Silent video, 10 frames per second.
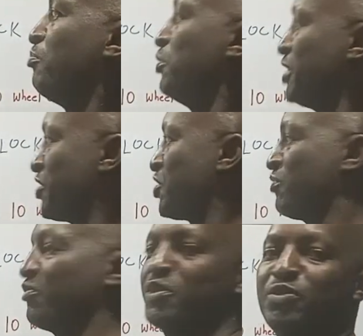bullets
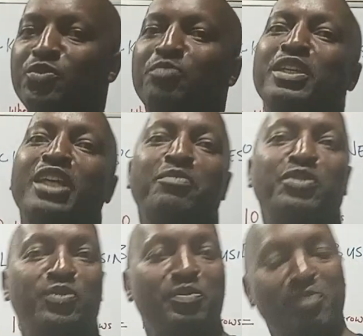for you to be able
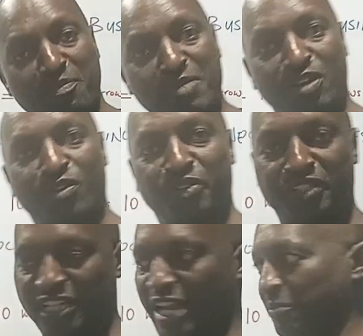to remember all the
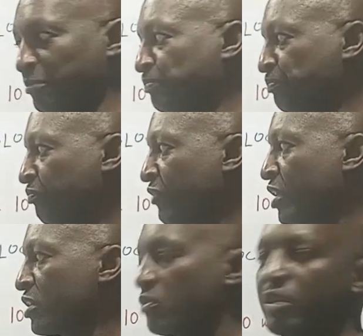time,
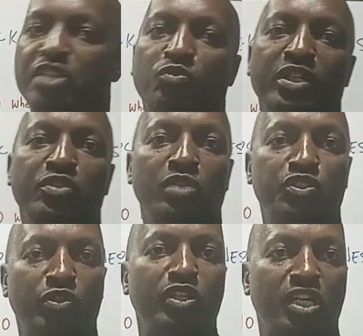so that when you are
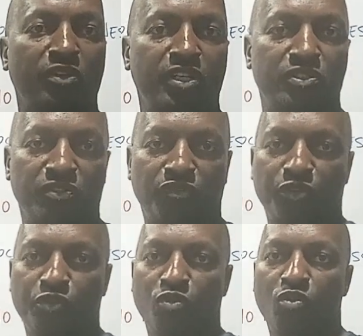doing calculations
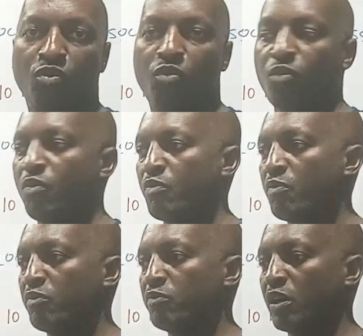for your
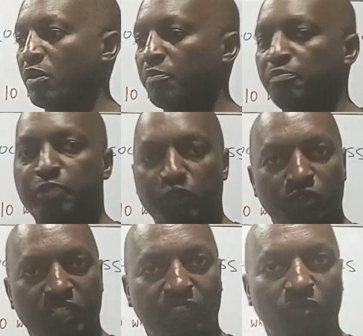
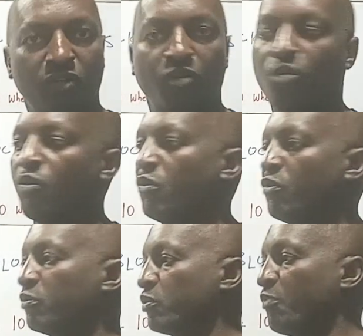building
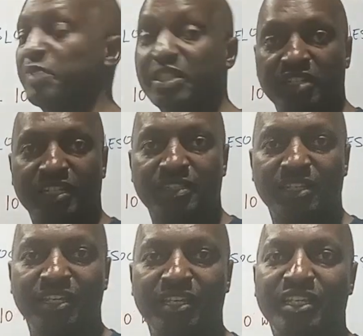or your
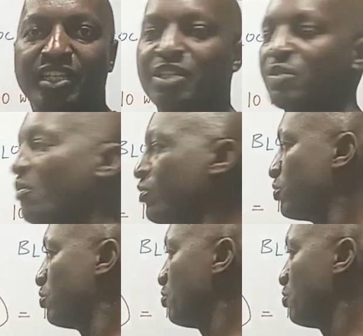business, you